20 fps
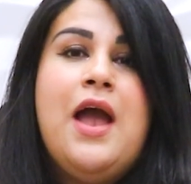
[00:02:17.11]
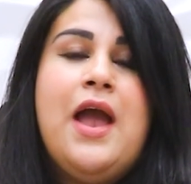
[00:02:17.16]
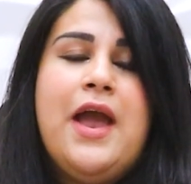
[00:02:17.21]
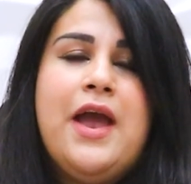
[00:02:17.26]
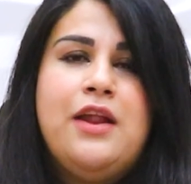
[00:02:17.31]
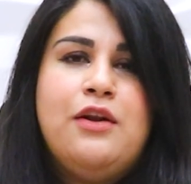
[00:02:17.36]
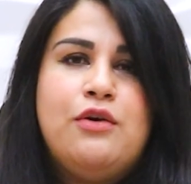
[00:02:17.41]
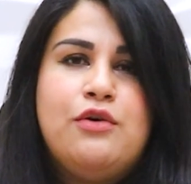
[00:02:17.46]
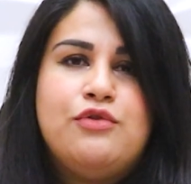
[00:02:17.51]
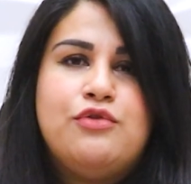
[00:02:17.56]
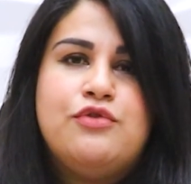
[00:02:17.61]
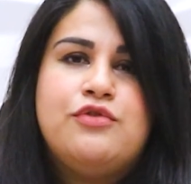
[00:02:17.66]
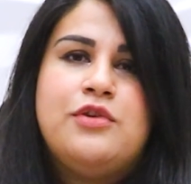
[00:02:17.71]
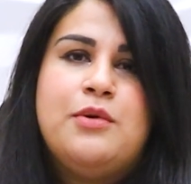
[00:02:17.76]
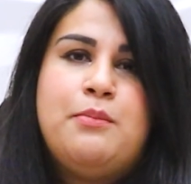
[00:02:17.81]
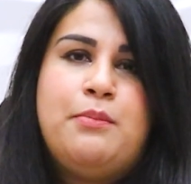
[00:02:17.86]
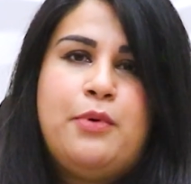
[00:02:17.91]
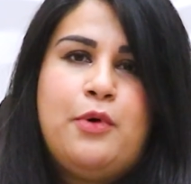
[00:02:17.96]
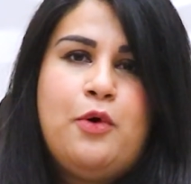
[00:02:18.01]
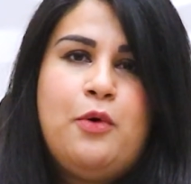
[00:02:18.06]
and also
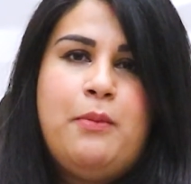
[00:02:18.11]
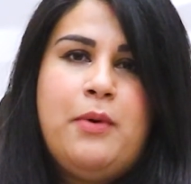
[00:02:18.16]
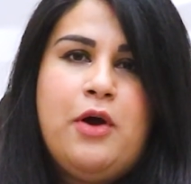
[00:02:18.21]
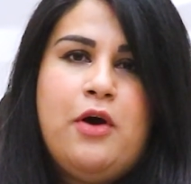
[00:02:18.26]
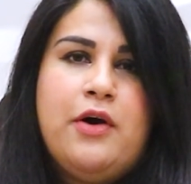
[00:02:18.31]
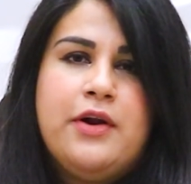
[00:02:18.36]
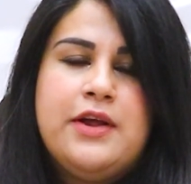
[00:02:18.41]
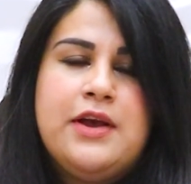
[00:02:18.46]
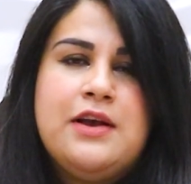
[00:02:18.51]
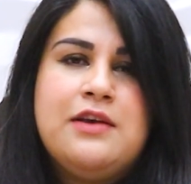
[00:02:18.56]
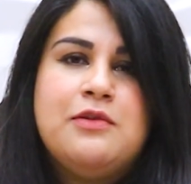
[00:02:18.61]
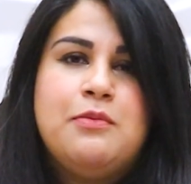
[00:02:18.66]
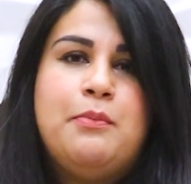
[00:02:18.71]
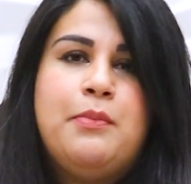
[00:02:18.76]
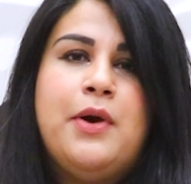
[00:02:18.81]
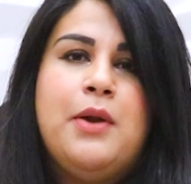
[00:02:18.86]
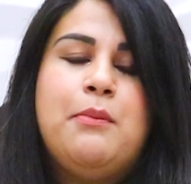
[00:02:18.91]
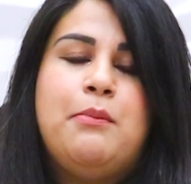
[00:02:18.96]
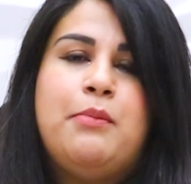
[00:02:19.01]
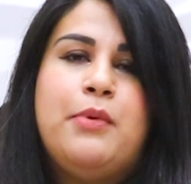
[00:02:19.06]
some probiotics,
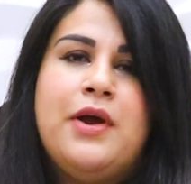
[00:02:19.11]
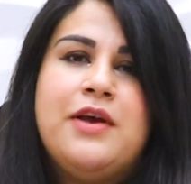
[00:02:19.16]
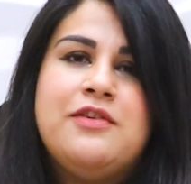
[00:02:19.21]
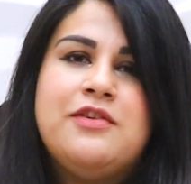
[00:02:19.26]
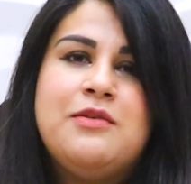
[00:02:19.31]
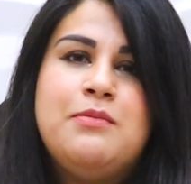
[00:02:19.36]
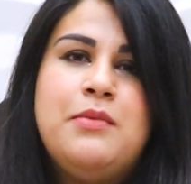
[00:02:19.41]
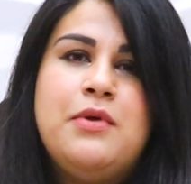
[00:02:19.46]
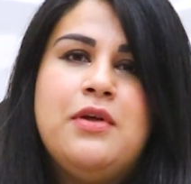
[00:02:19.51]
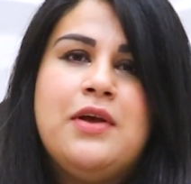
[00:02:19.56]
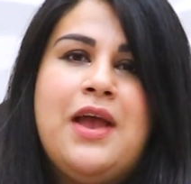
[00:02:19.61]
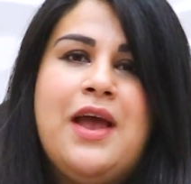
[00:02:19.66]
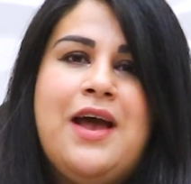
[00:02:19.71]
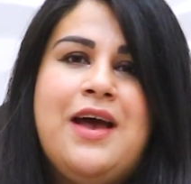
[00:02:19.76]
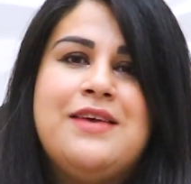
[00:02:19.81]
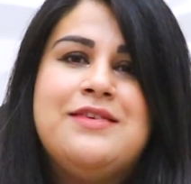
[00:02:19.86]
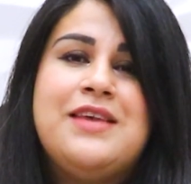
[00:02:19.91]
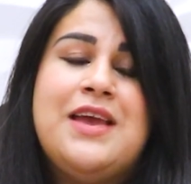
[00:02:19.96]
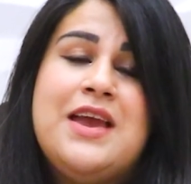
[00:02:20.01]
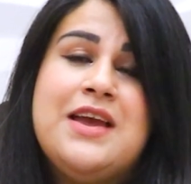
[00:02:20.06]
but breast milk
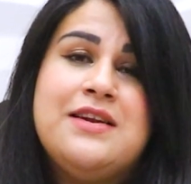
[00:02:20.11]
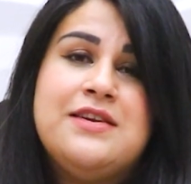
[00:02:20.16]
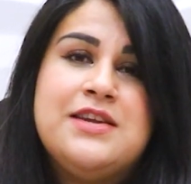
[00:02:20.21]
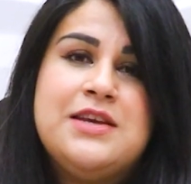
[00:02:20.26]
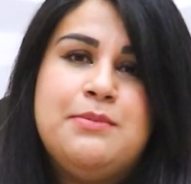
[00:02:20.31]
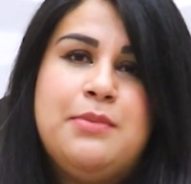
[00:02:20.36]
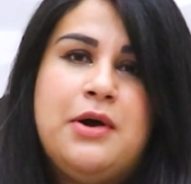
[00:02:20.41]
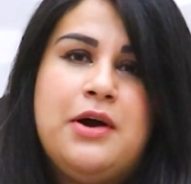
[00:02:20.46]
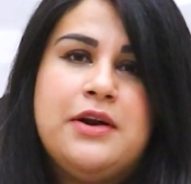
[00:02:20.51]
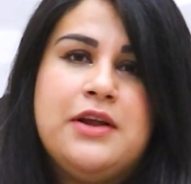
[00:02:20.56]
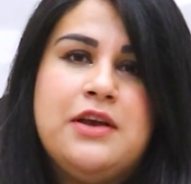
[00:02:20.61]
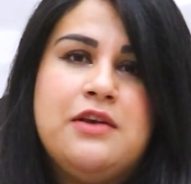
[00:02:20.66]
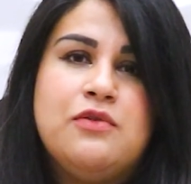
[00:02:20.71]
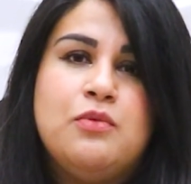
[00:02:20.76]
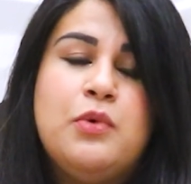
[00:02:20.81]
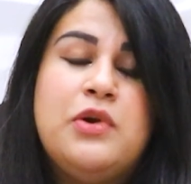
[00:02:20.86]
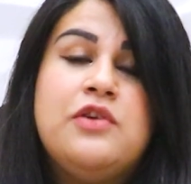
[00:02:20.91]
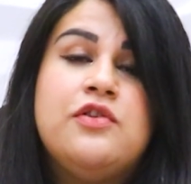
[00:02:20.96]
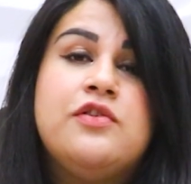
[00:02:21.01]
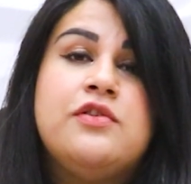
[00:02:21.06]
has antibodies,
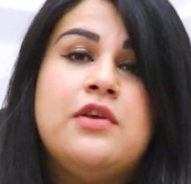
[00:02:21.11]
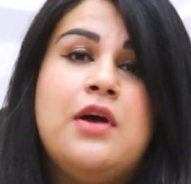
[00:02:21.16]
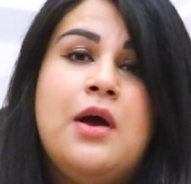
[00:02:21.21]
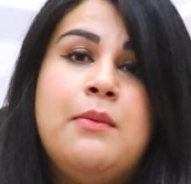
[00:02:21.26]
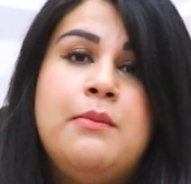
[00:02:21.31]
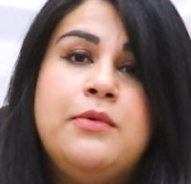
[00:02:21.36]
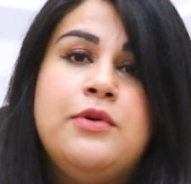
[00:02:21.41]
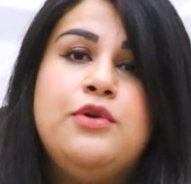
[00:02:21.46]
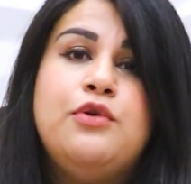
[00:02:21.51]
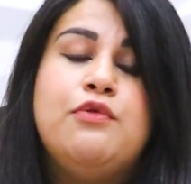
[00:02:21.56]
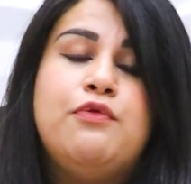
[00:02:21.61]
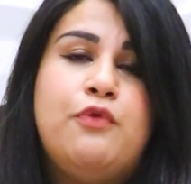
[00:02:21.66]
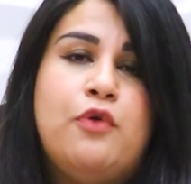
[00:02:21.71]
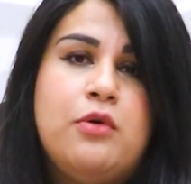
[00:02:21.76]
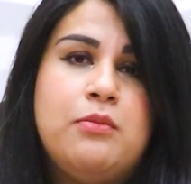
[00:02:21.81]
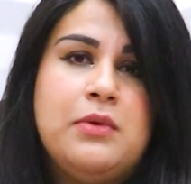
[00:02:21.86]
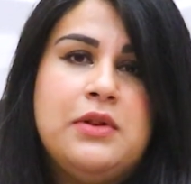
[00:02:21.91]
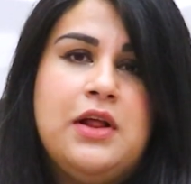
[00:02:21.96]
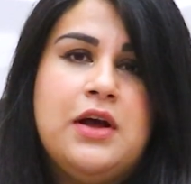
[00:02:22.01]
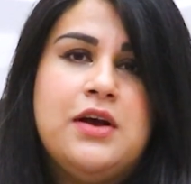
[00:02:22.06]
which some new
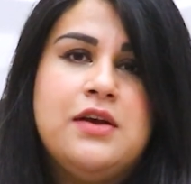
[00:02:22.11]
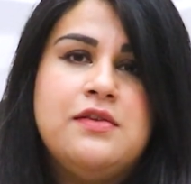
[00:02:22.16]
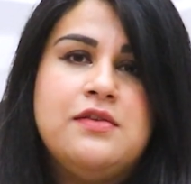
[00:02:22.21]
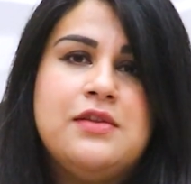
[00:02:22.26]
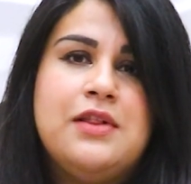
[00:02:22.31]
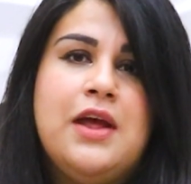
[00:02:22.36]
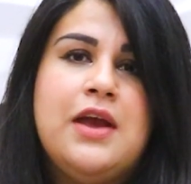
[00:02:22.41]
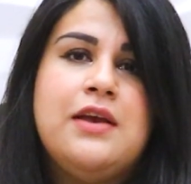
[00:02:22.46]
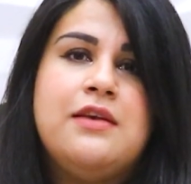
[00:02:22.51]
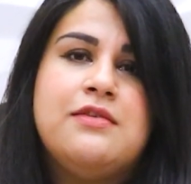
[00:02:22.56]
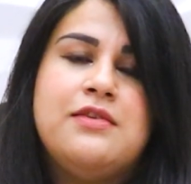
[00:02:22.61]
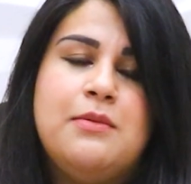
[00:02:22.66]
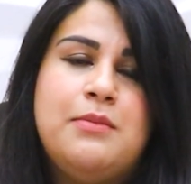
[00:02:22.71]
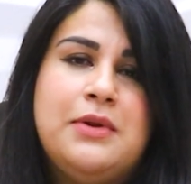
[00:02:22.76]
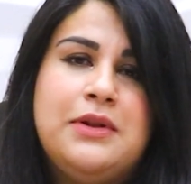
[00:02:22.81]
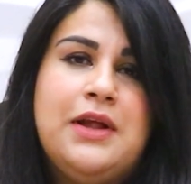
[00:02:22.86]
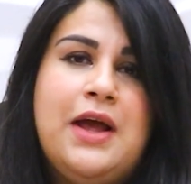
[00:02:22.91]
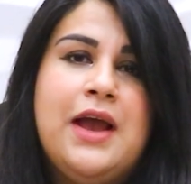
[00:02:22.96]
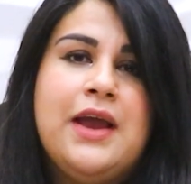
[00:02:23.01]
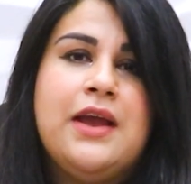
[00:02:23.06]
formulas like
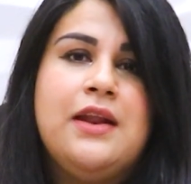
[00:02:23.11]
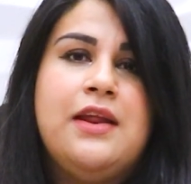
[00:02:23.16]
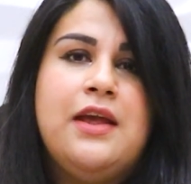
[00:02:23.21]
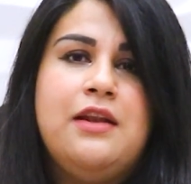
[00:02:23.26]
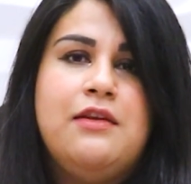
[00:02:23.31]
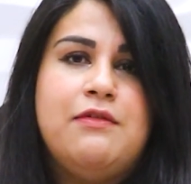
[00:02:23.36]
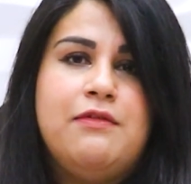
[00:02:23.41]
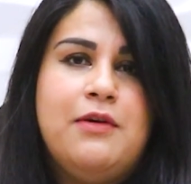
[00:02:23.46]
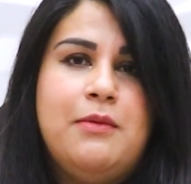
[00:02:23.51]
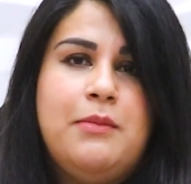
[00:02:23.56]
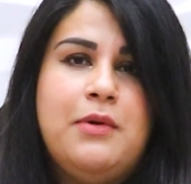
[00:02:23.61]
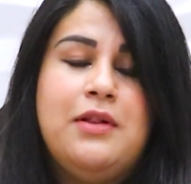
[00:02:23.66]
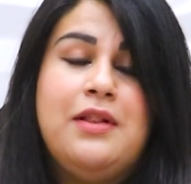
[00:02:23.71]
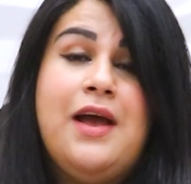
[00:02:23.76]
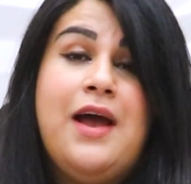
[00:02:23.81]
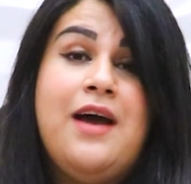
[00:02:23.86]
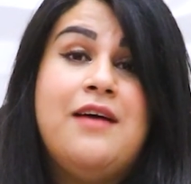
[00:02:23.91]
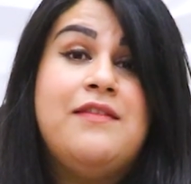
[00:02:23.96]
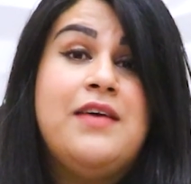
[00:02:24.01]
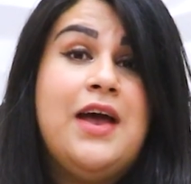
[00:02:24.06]
Similac and Infamil
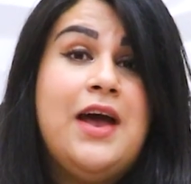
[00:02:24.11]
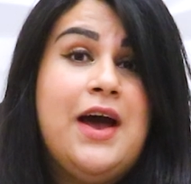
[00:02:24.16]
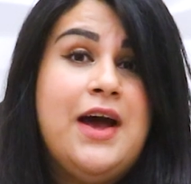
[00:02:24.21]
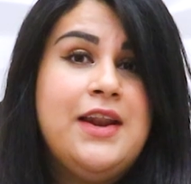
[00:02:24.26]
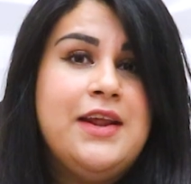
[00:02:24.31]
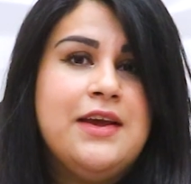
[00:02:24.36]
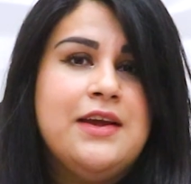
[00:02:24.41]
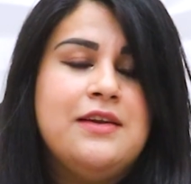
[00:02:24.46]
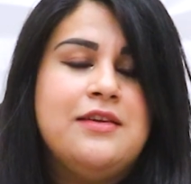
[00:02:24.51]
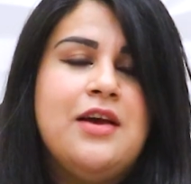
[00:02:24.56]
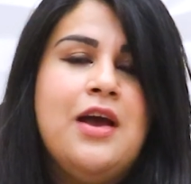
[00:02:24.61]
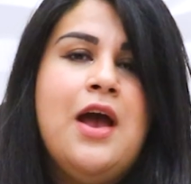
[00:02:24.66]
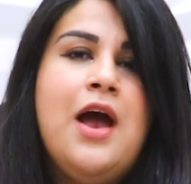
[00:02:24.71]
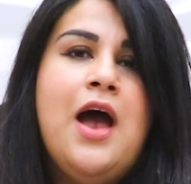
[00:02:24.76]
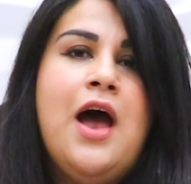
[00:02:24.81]
have added.